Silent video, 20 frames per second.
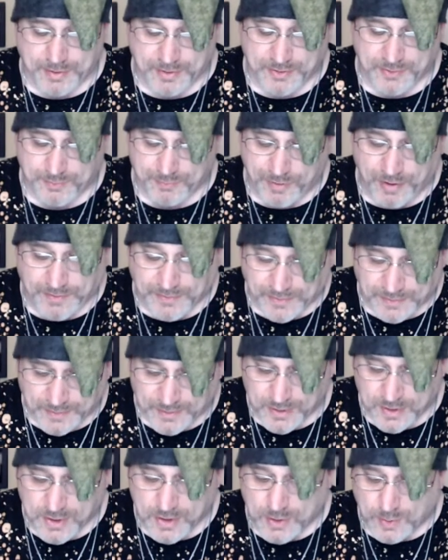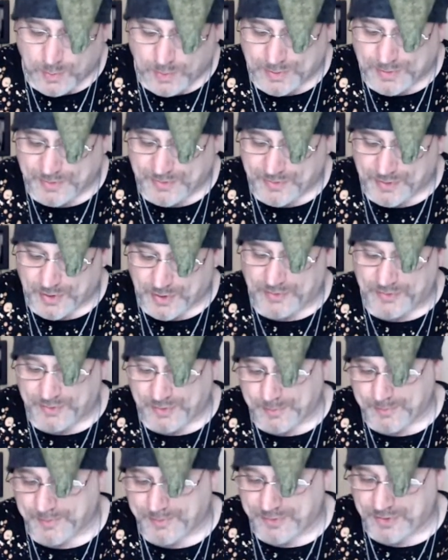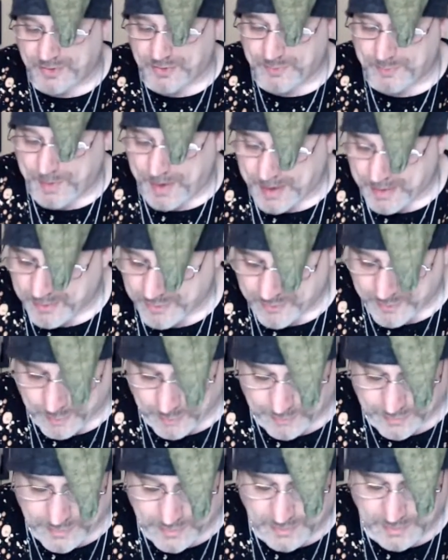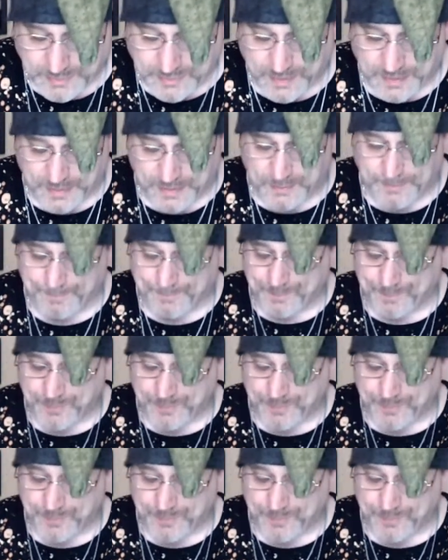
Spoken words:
is present. We'll discuss some of these patterns more in detail.